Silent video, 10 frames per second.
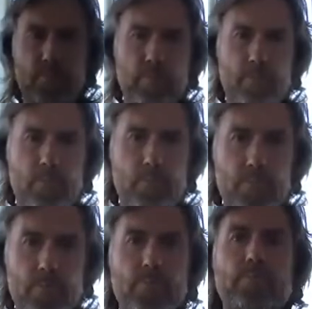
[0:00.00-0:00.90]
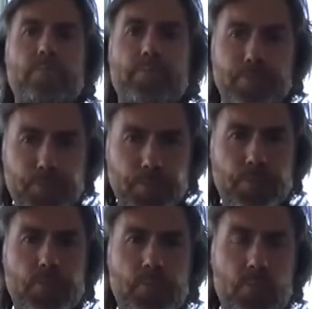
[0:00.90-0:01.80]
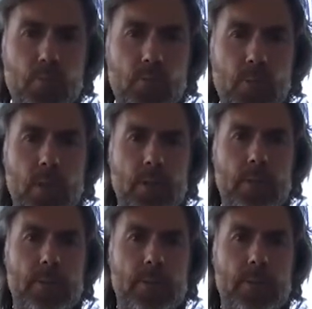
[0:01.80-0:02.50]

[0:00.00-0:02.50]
it. I don't know yet if we're going to do it with everybody or